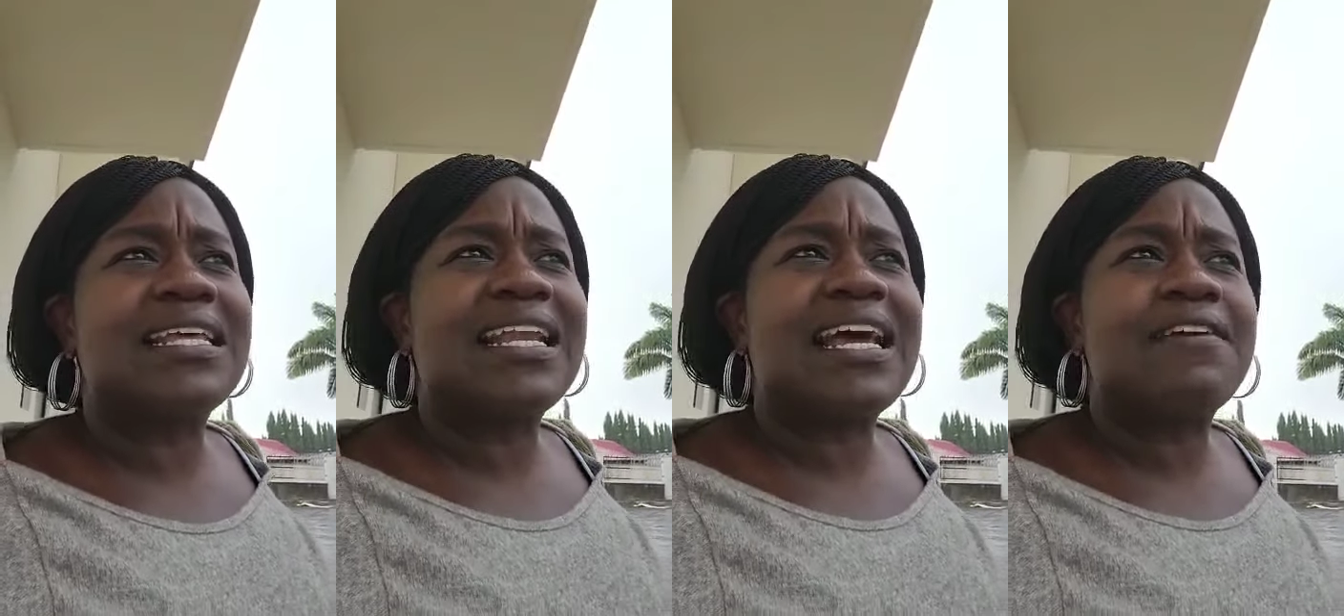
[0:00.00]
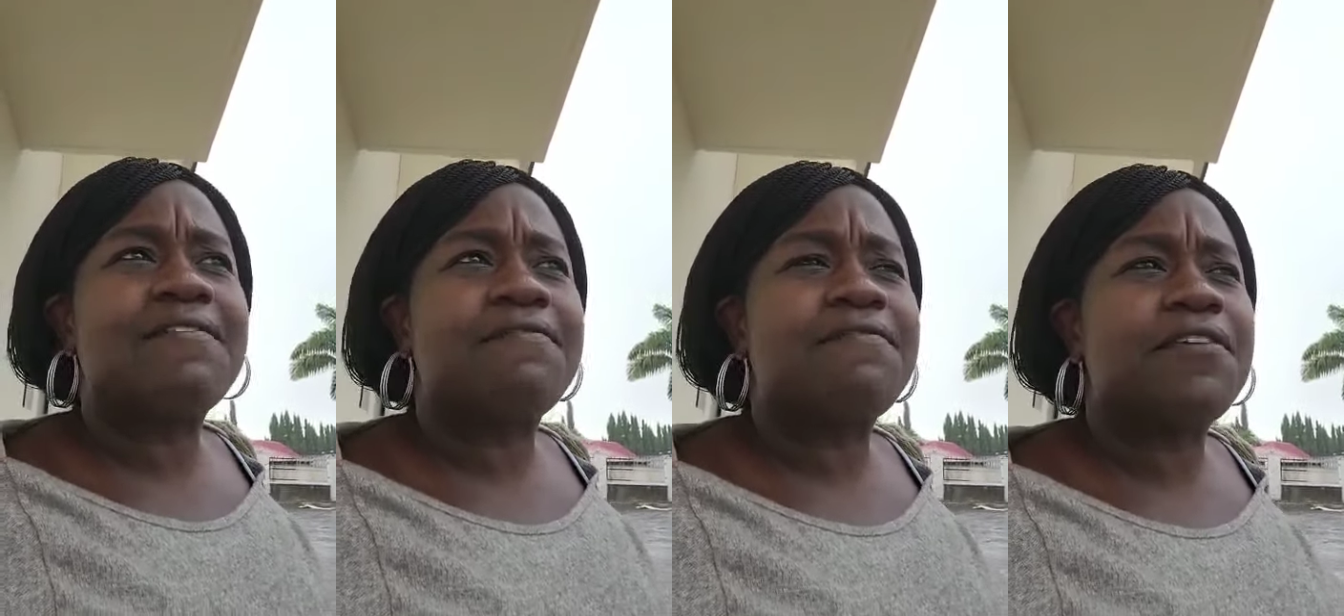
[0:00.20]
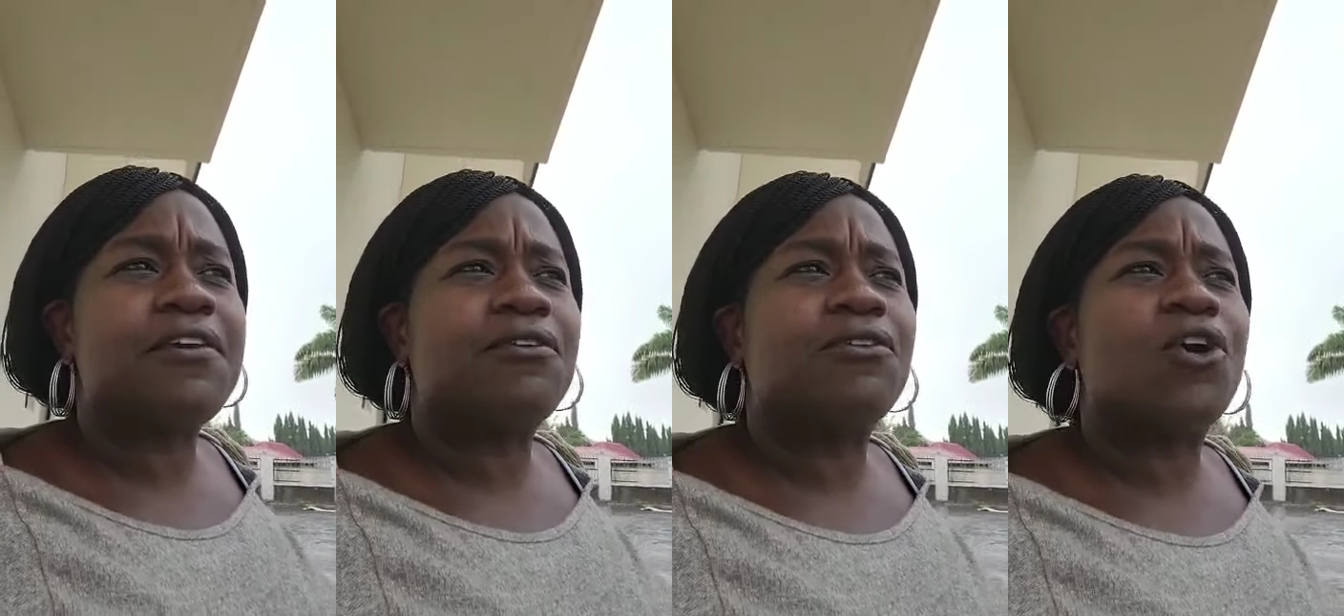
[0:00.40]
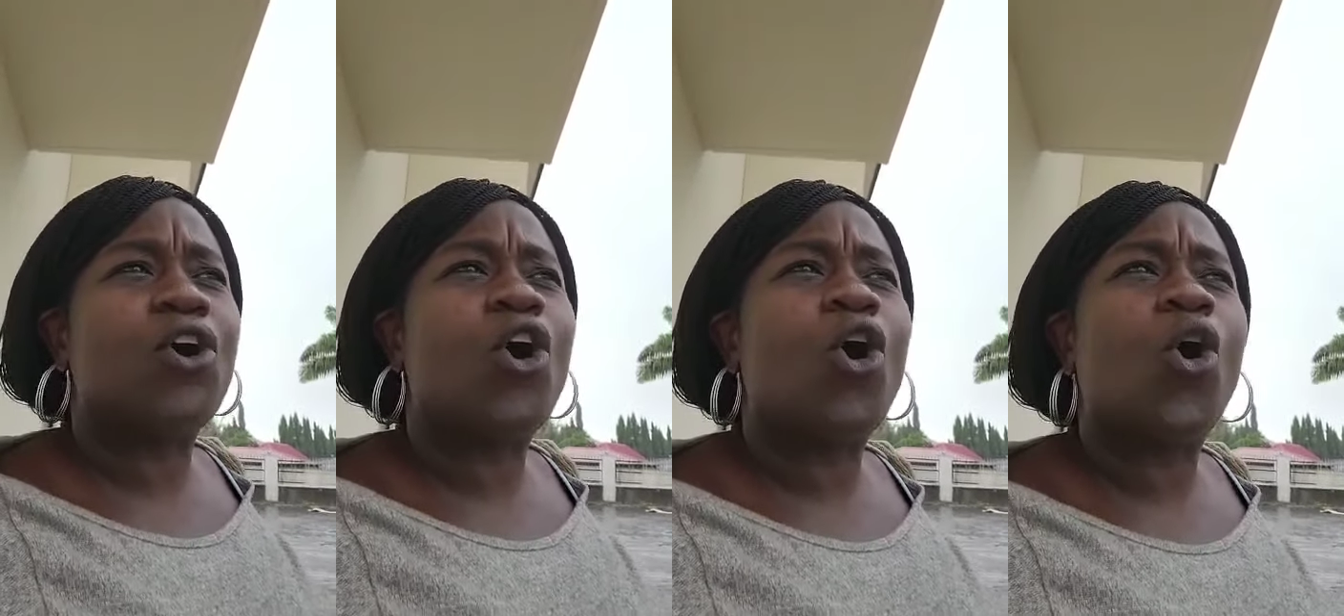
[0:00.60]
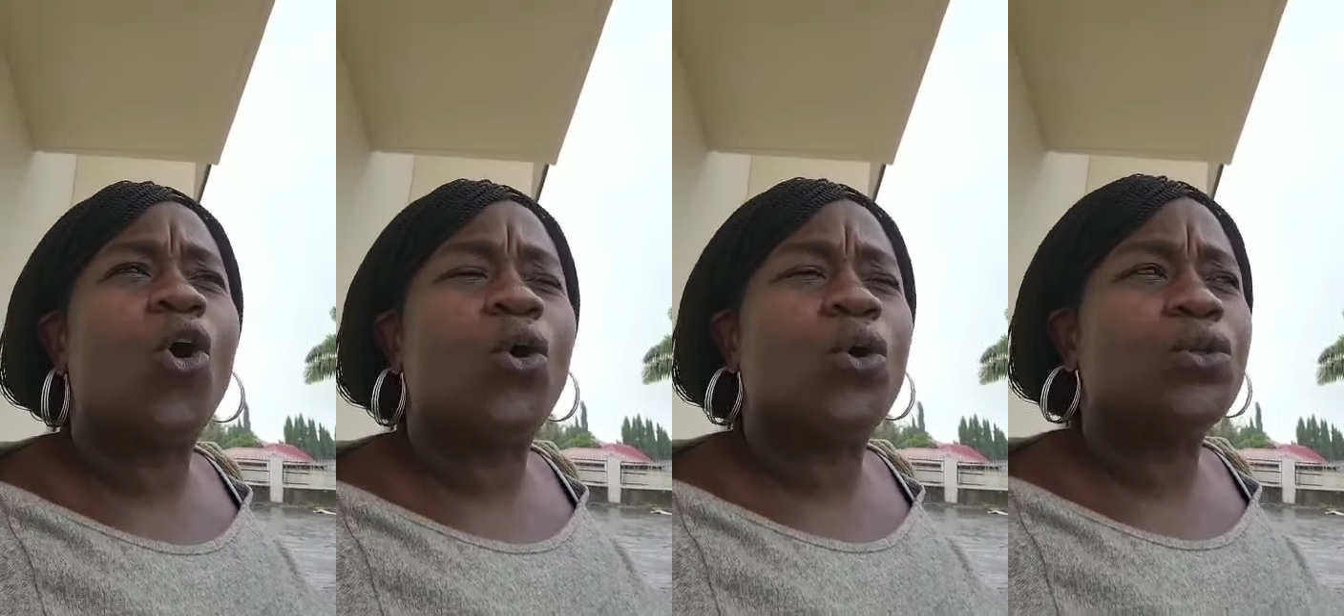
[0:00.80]
that I feel
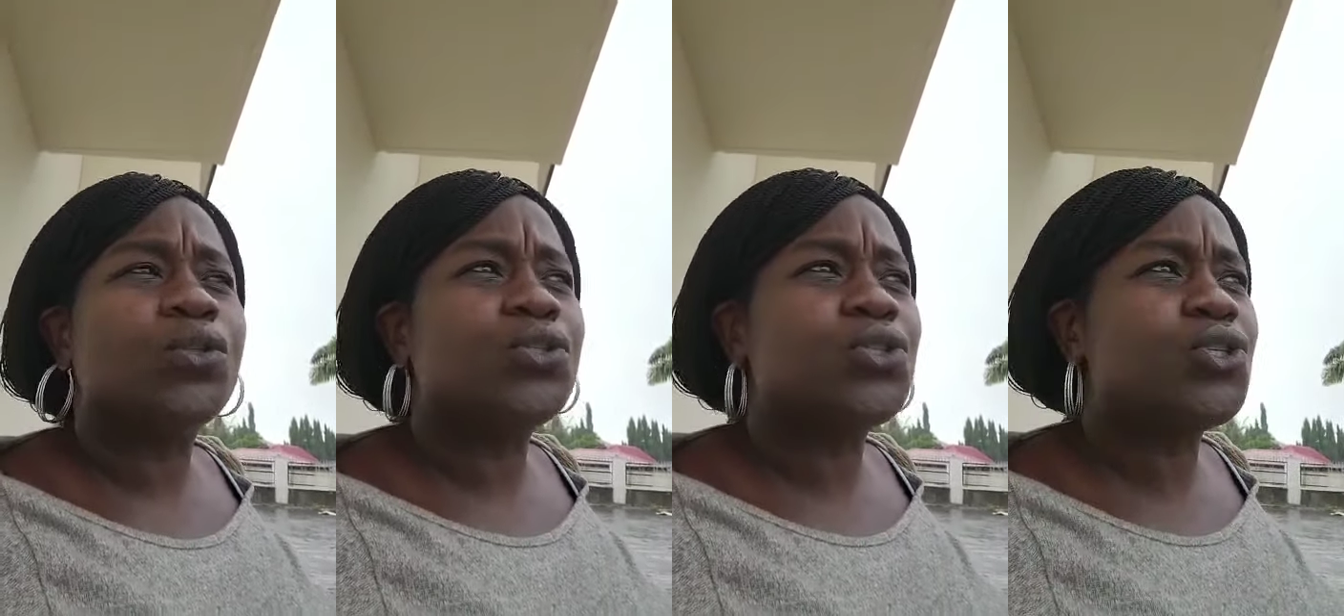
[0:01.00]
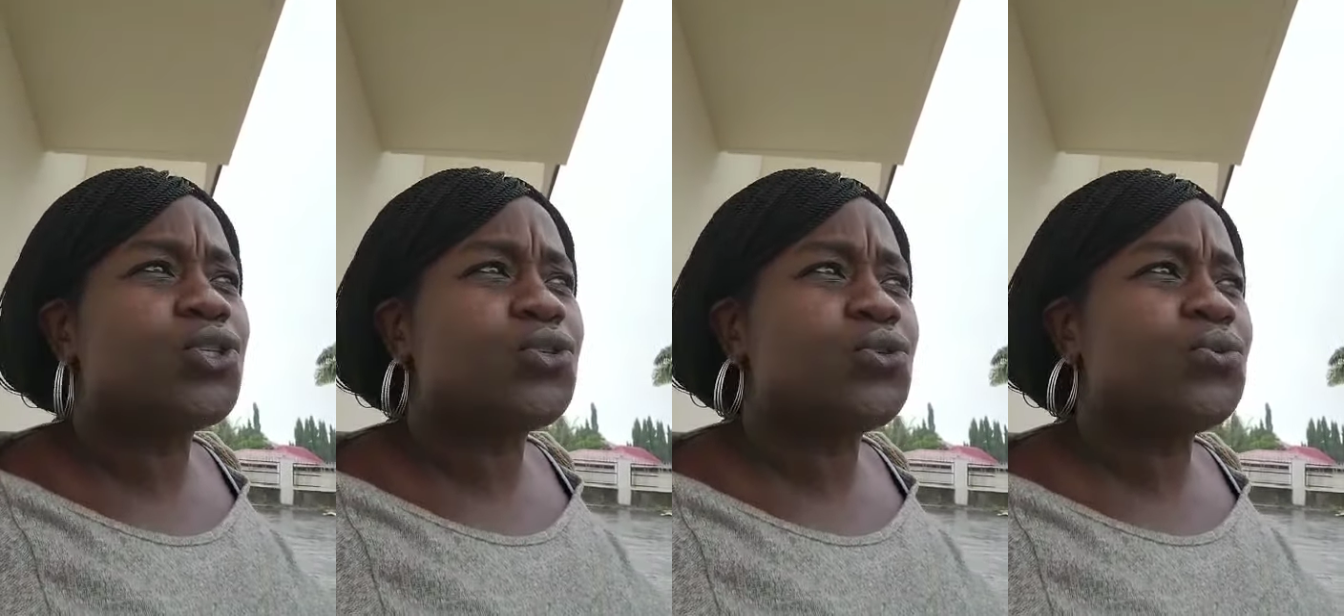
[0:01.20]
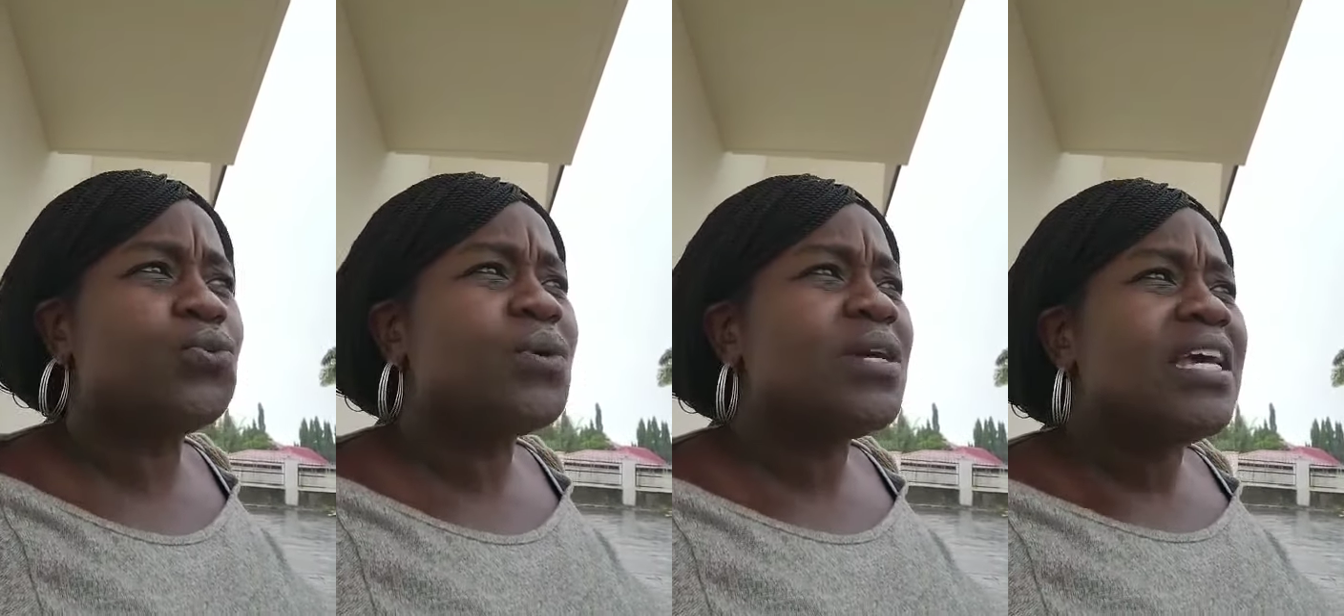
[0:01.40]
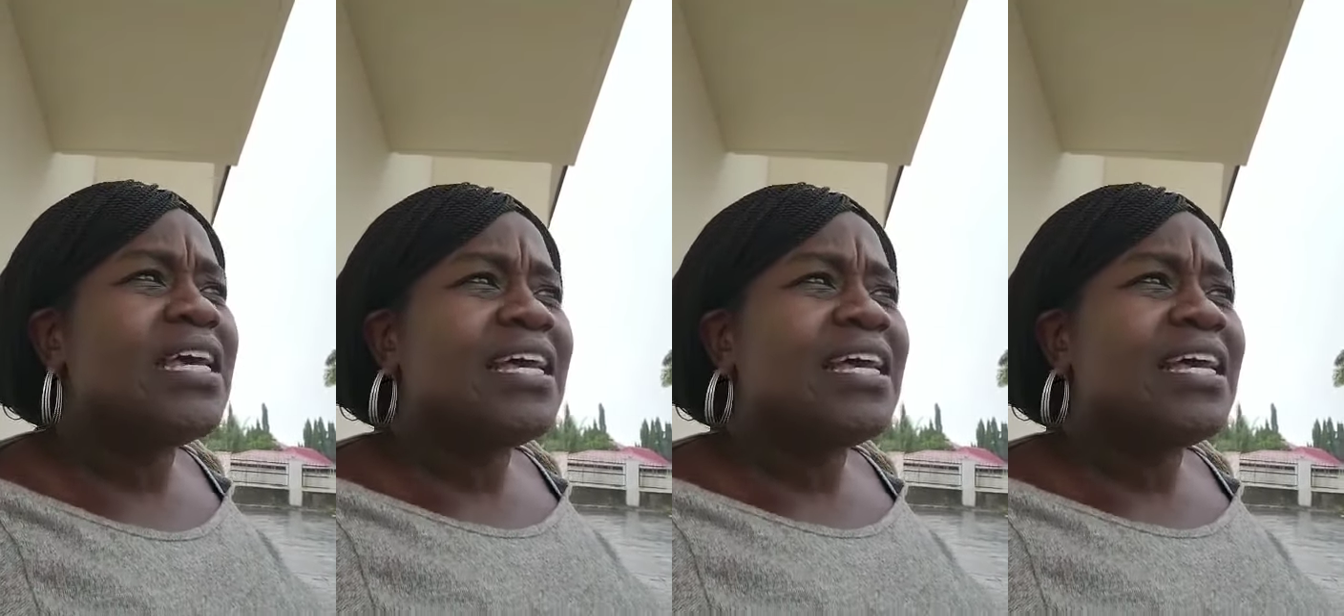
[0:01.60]
called to,